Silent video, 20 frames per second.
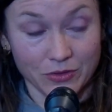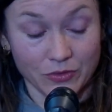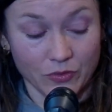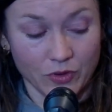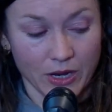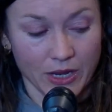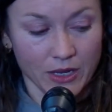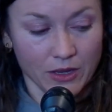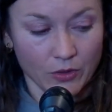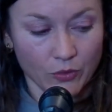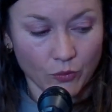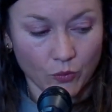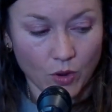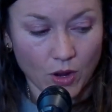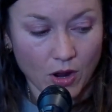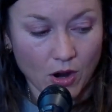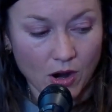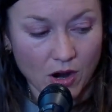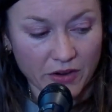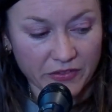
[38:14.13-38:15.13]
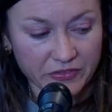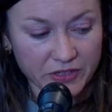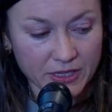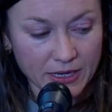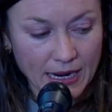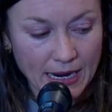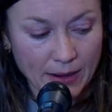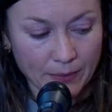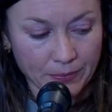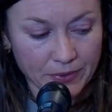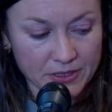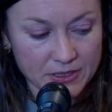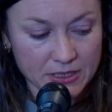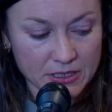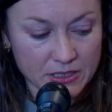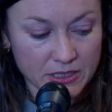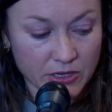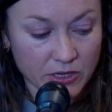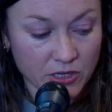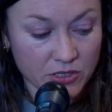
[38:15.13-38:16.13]
right, what often happens
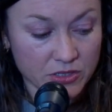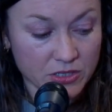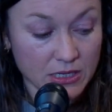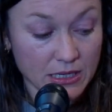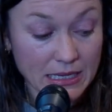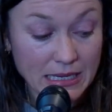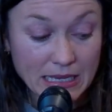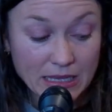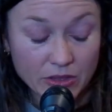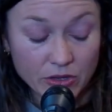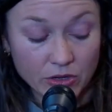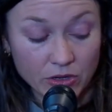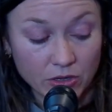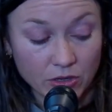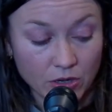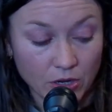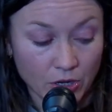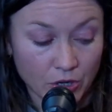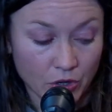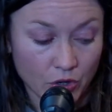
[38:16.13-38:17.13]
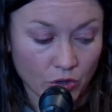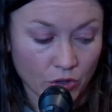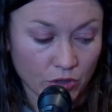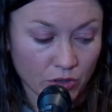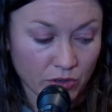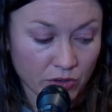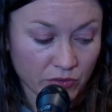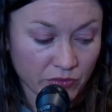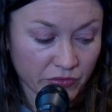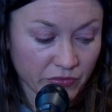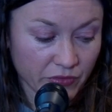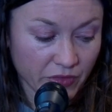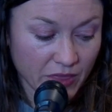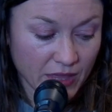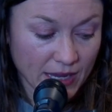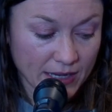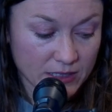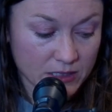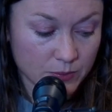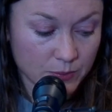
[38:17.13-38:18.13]
is there's either a nerve
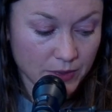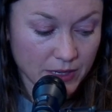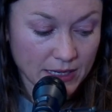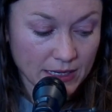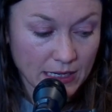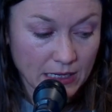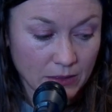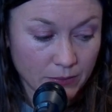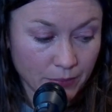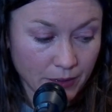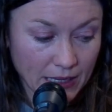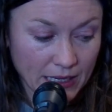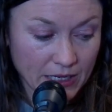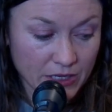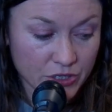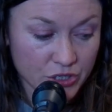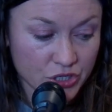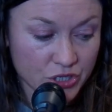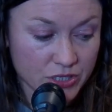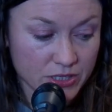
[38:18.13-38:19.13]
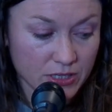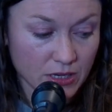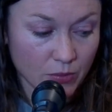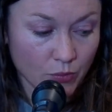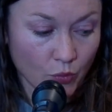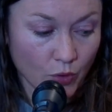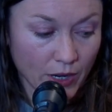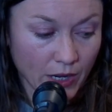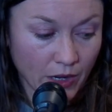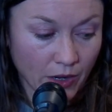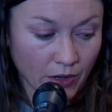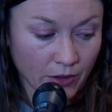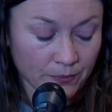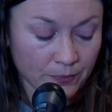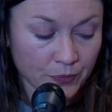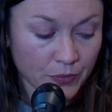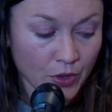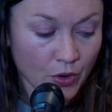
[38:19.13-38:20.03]
that's been impinged somewhere,